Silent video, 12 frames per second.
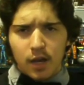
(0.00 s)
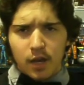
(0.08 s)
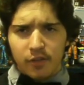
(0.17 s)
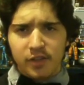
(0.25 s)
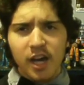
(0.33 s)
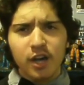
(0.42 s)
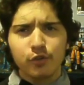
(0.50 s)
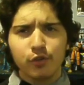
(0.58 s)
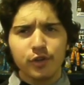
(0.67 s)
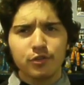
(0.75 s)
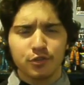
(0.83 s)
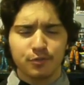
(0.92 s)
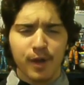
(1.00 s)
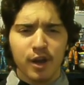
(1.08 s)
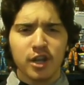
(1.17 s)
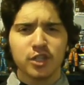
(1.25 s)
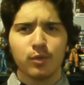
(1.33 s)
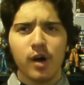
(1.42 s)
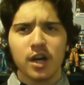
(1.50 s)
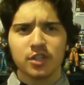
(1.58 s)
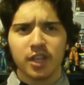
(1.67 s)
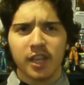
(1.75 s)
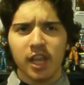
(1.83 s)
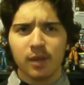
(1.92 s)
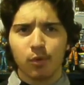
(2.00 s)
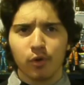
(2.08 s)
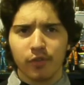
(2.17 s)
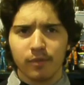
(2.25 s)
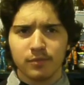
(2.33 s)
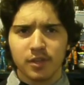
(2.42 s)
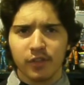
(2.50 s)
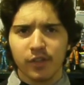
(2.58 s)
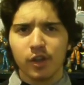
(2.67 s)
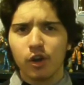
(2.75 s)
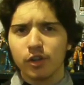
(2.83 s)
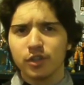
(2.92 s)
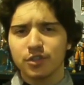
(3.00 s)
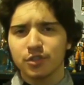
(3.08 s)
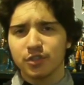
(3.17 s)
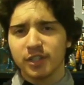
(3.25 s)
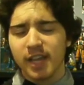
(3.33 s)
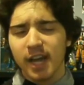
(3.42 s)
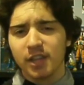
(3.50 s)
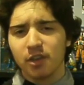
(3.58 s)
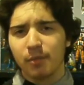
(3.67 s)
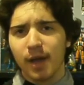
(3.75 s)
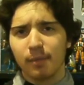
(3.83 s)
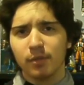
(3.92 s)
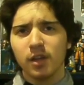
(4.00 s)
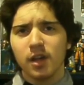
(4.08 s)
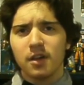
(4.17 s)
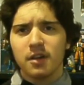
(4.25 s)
The Doctor uses Peri's walks to teleport them to the TARDIS using Technobabble,